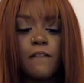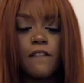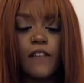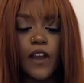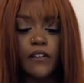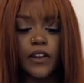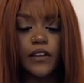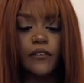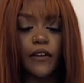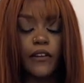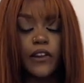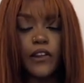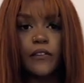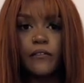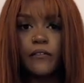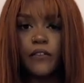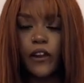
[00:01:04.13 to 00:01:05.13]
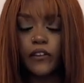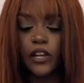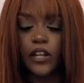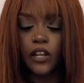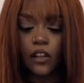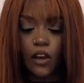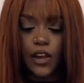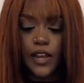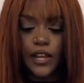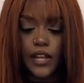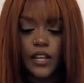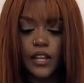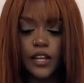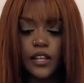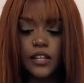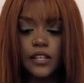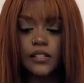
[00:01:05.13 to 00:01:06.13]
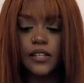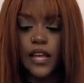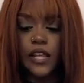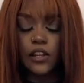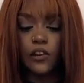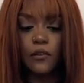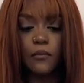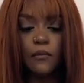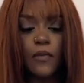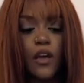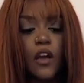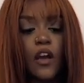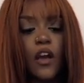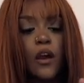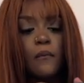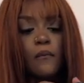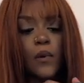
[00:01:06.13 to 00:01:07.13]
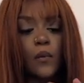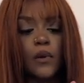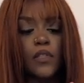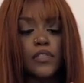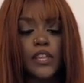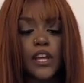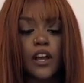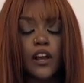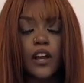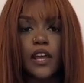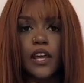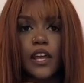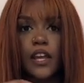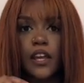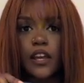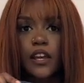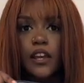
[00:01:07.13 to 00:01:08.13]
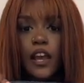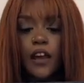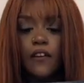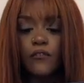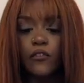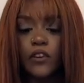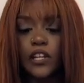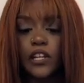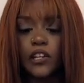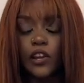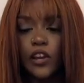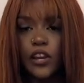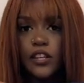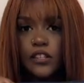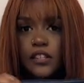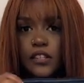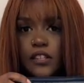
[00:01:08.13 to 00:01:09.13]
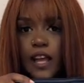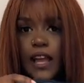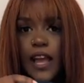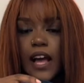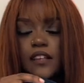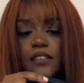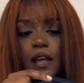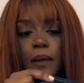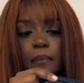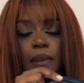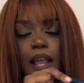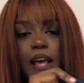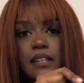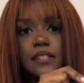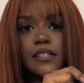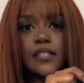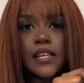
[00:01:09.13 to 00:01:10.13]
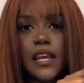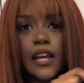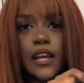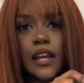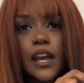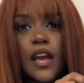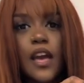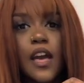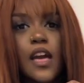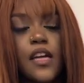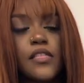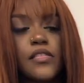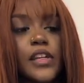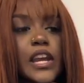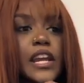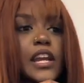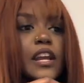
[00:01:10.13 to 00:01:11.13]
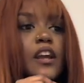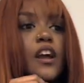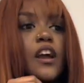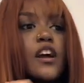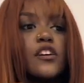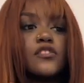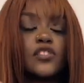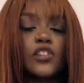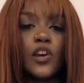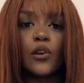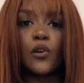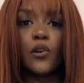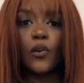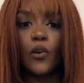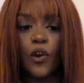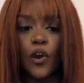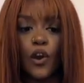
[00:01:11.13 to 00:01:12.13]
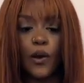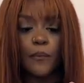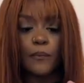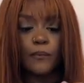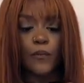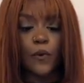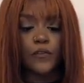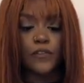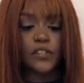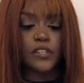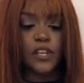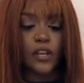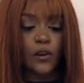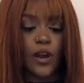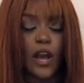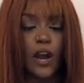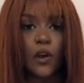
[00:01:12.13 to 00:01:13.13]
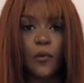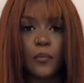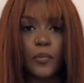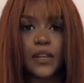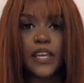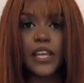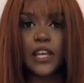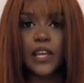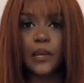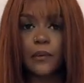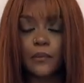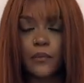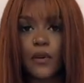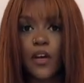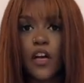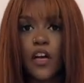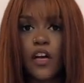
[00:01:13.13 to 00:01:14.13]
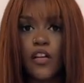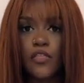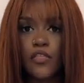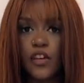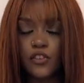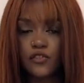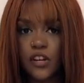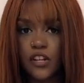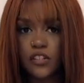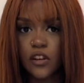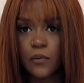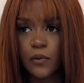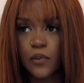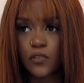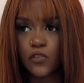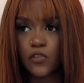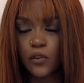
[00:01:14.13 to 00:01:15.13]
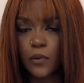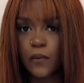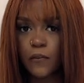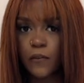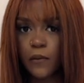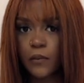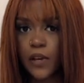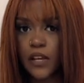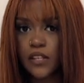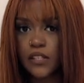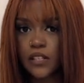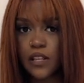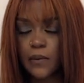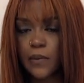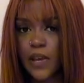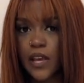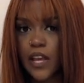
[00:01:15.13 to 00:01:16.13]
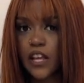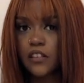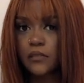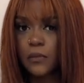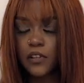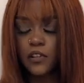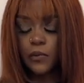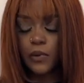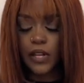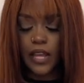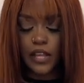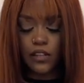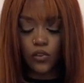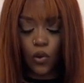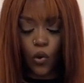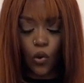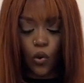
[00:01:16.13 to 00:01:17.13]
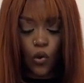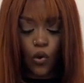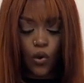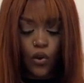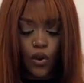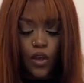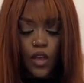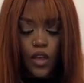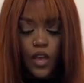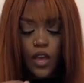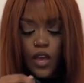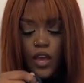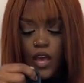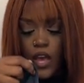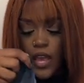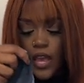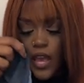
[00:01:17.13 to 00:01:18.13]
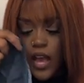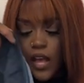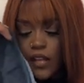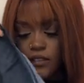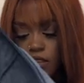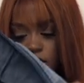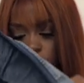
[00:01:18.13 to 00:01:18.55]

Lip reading: very, very, very light denim. But one thing I have already noticed is that it has that plastic thing. So obviously it'll help keep the dress up and stop it from like slipping, especially when it gets hot. It has a